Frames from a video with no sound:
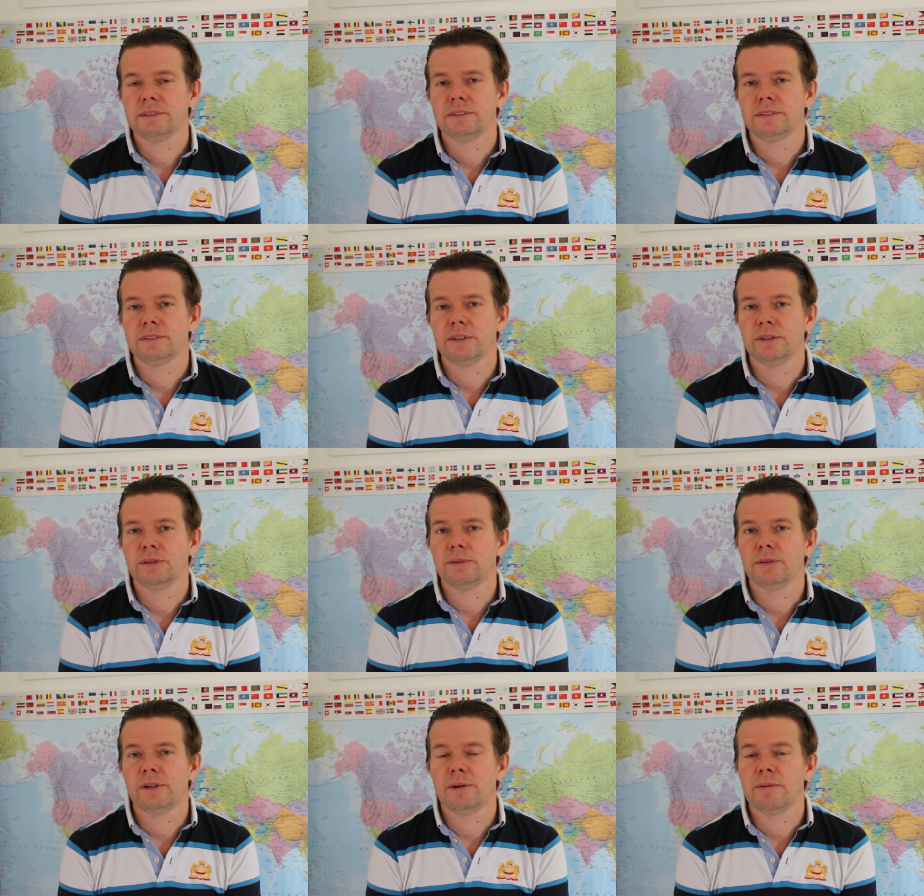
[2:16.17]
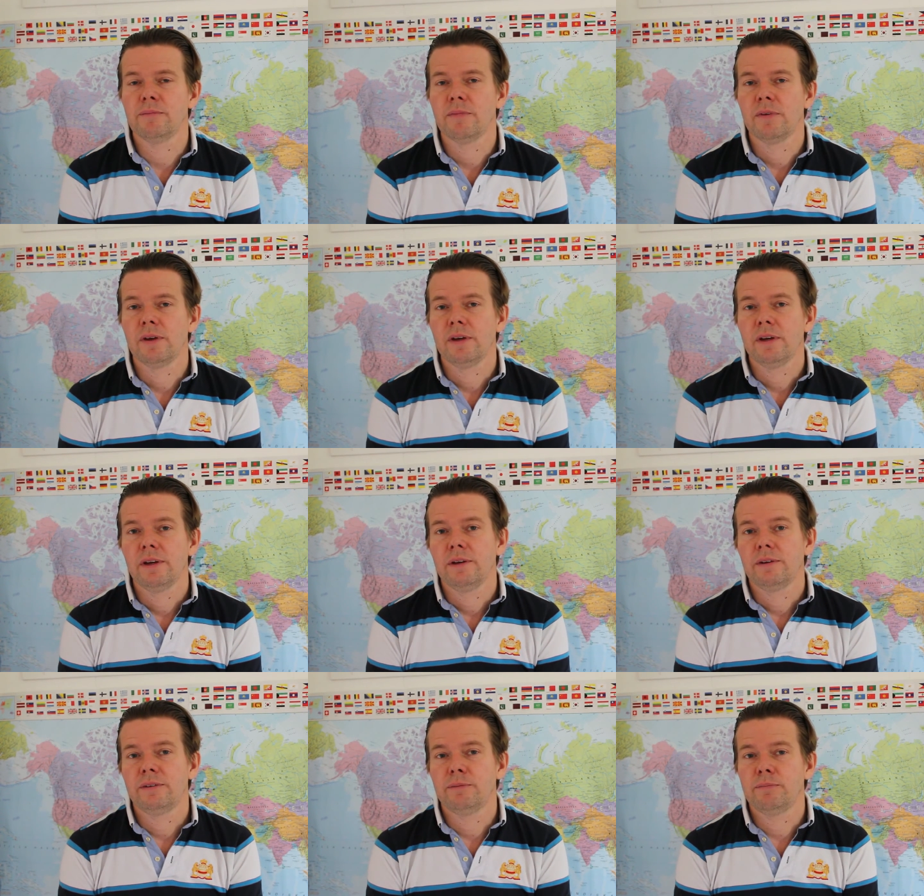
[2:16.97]
So
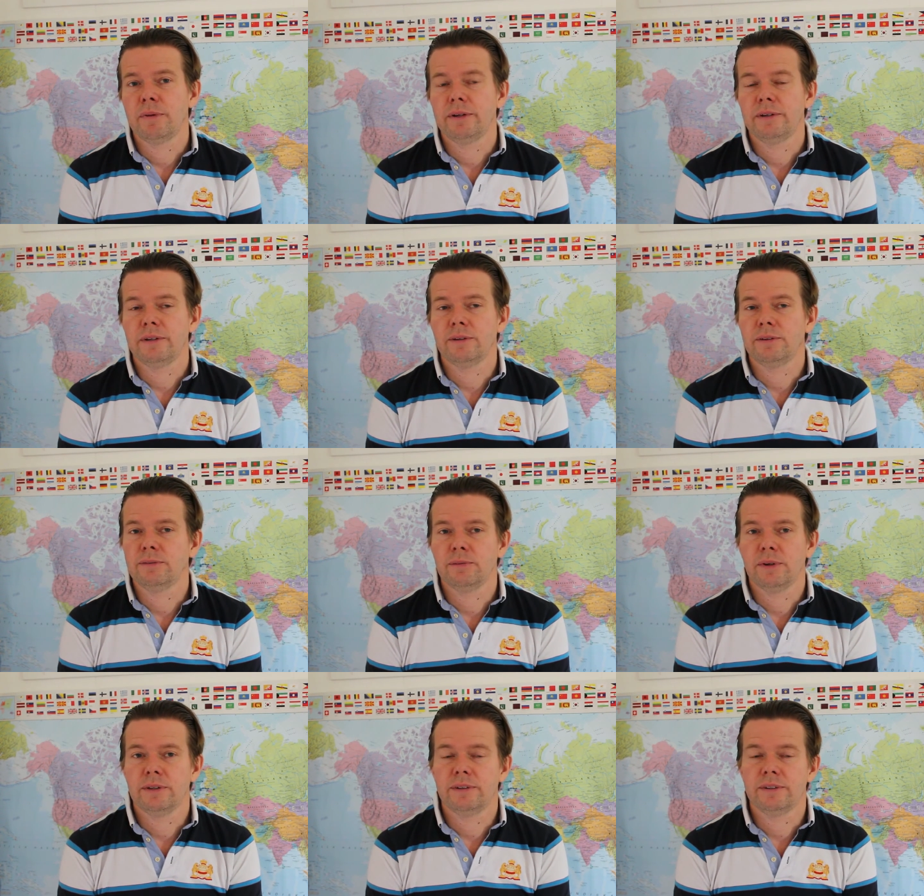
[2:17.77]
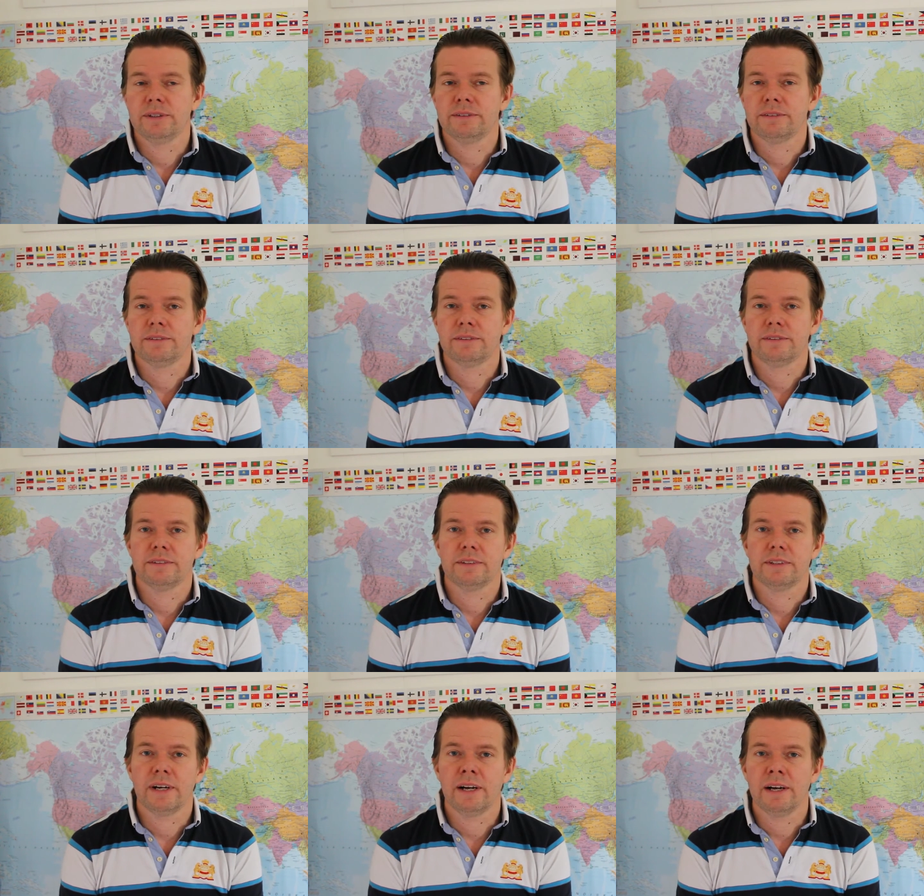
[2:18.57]
depending on whether it's
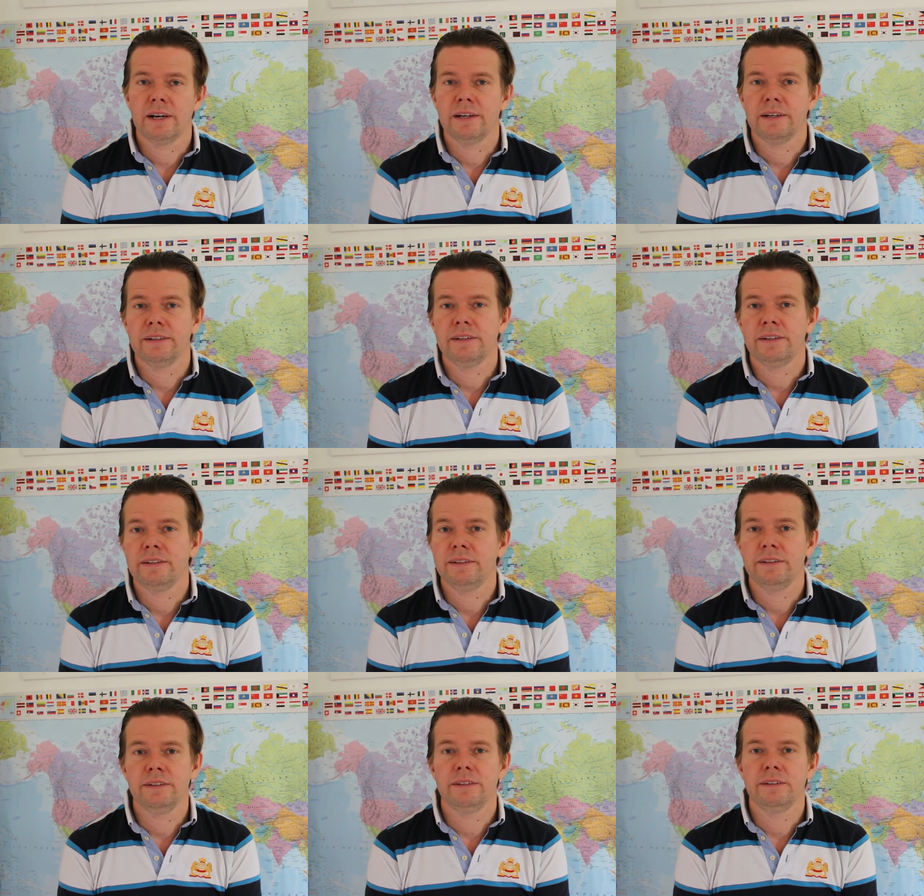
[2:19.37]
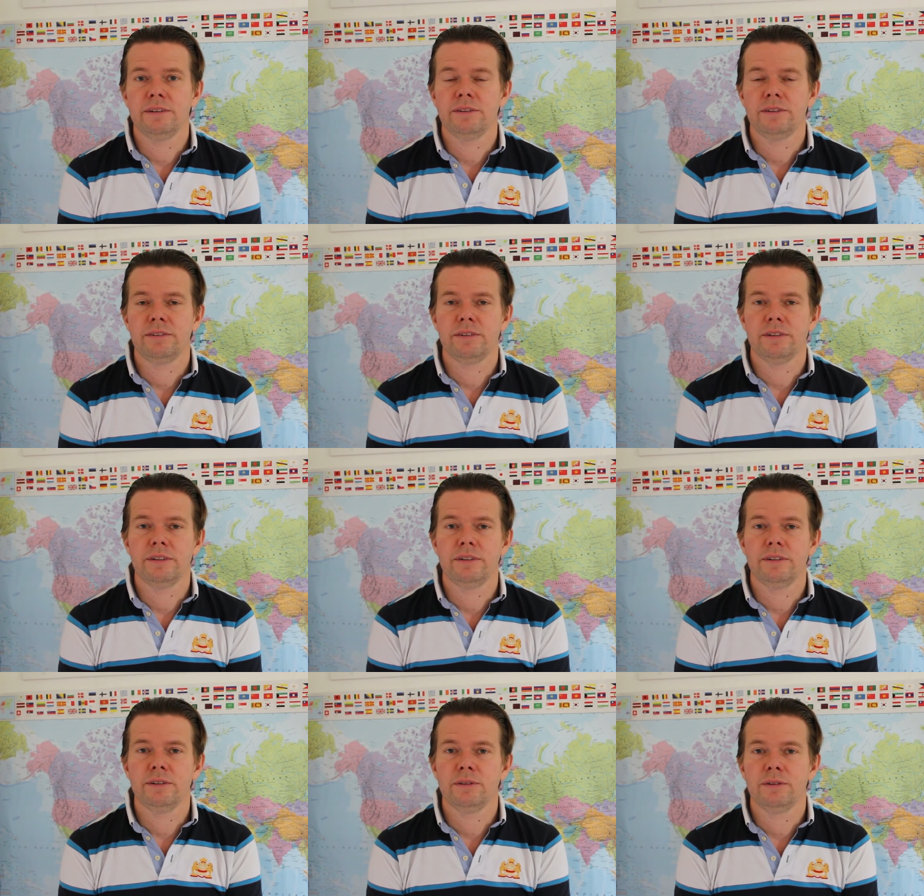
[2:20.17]
I, he,
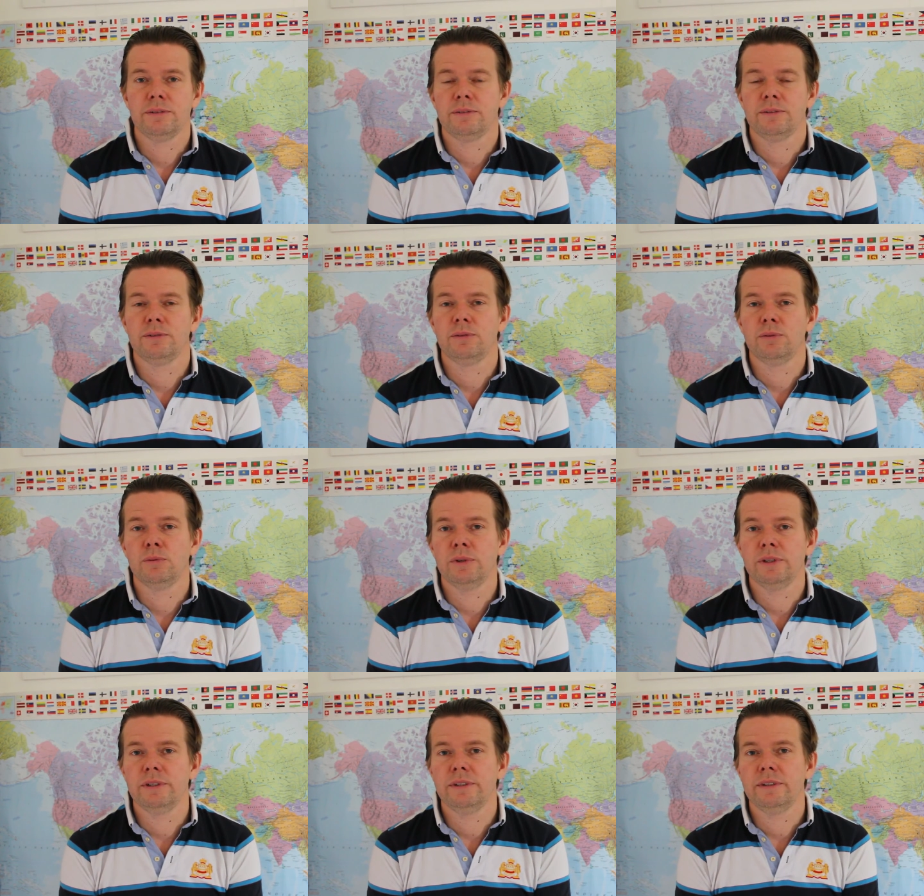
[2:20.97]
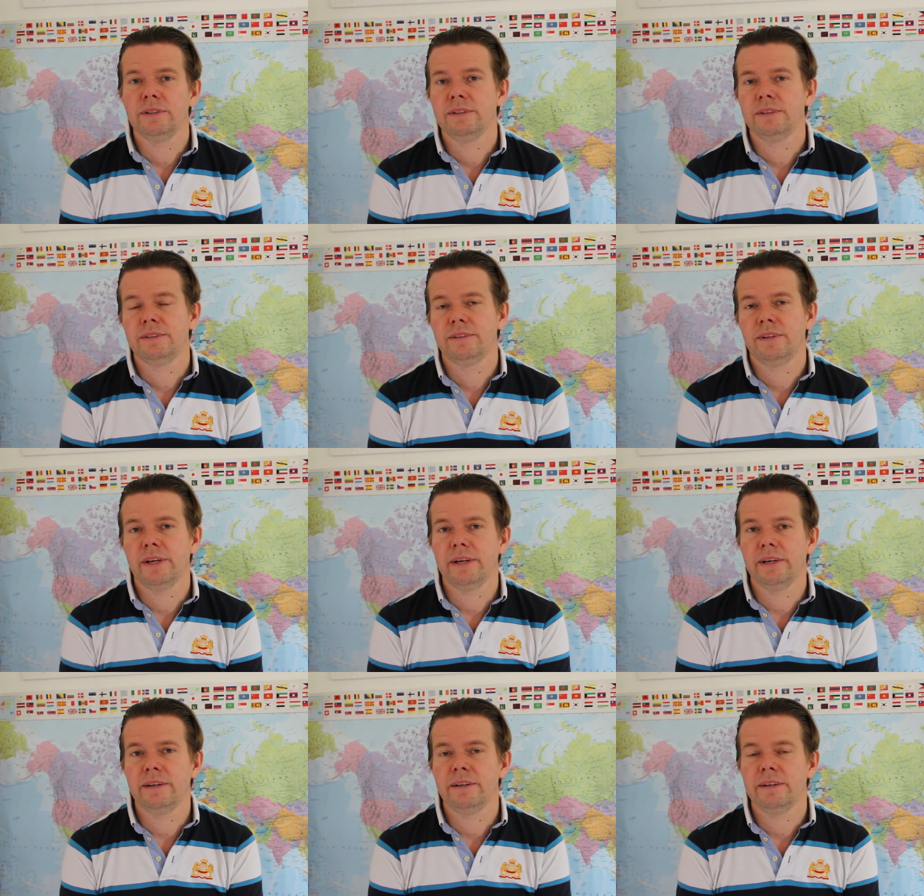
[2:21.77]
she, we,
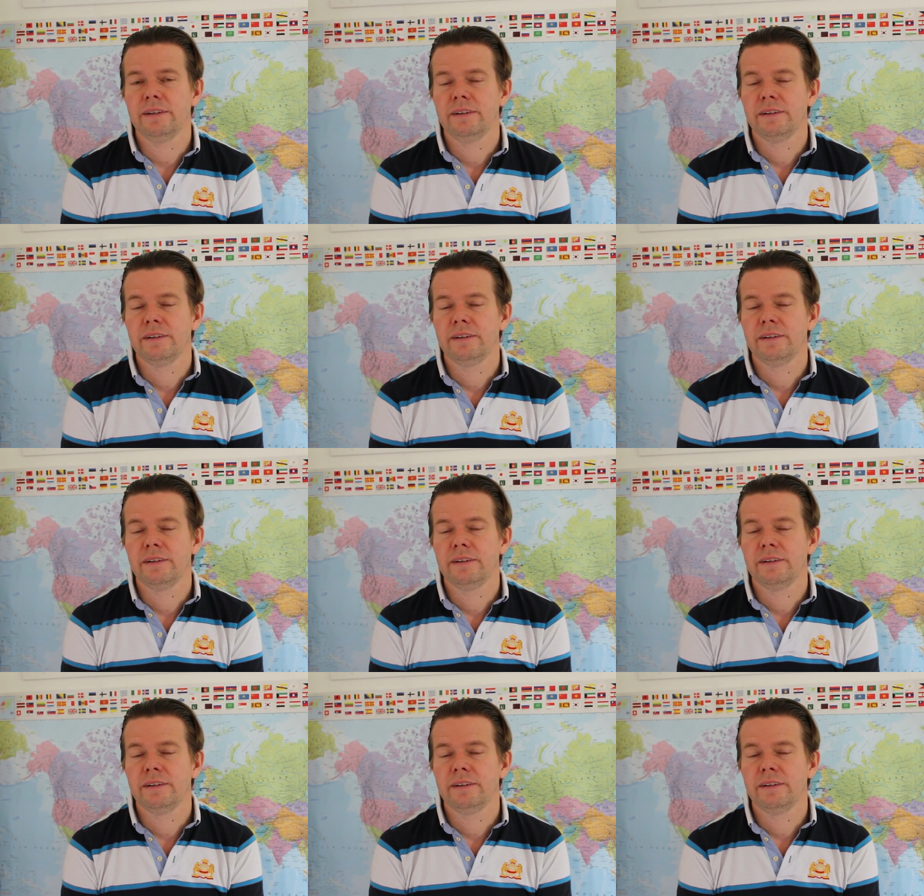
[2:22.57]
they.